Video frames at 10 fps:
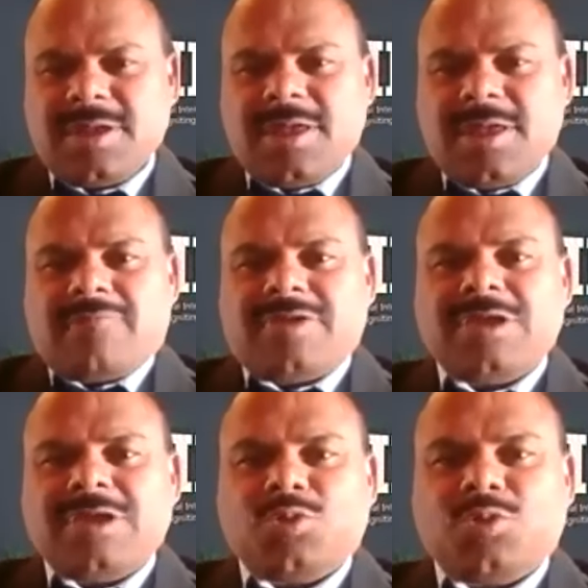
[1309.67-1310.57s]
we
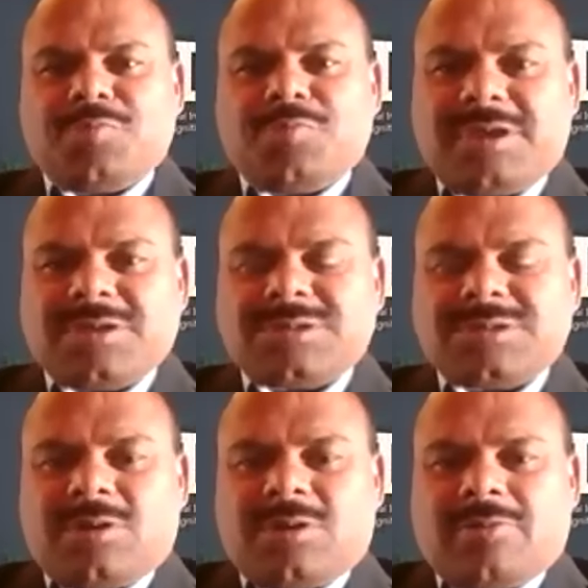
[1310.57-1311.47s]
human beings,
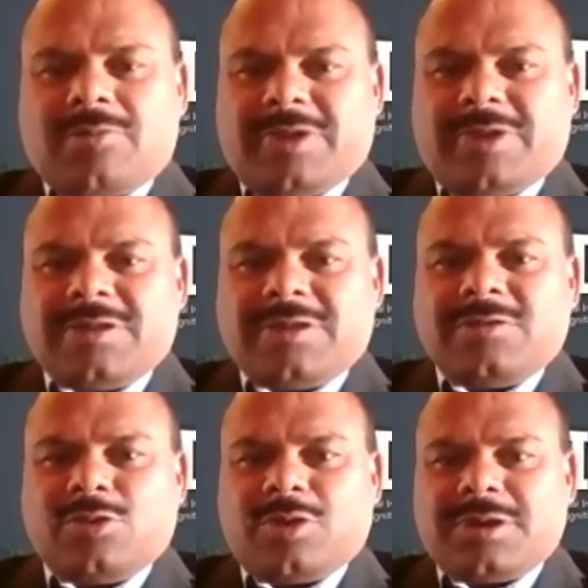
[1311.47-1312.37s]
whether
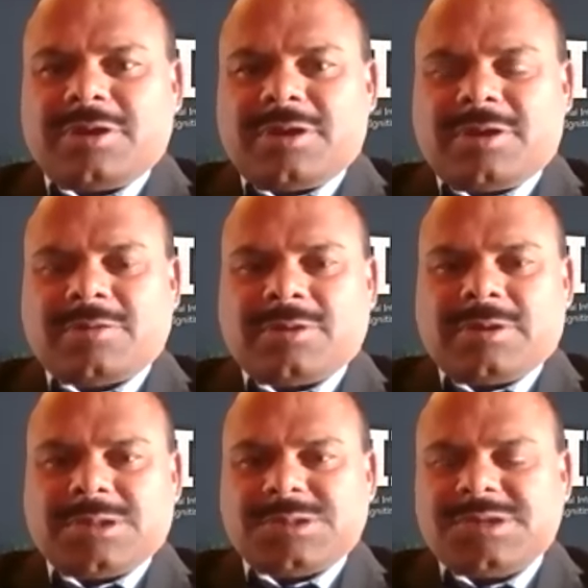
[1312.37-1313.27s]
you're in uh,
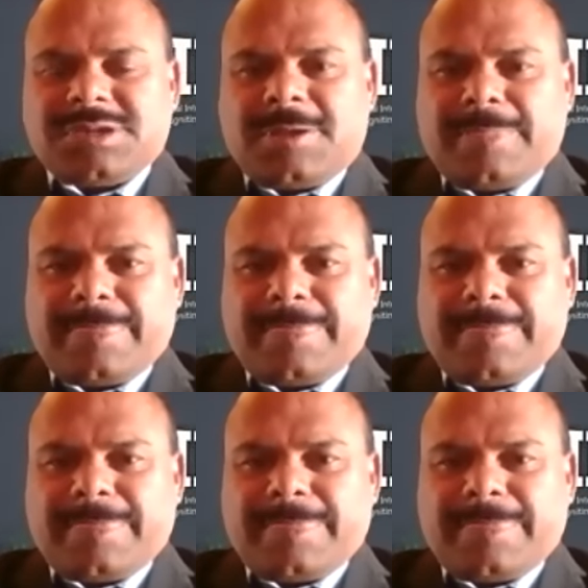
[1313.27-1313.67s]
Nigeria,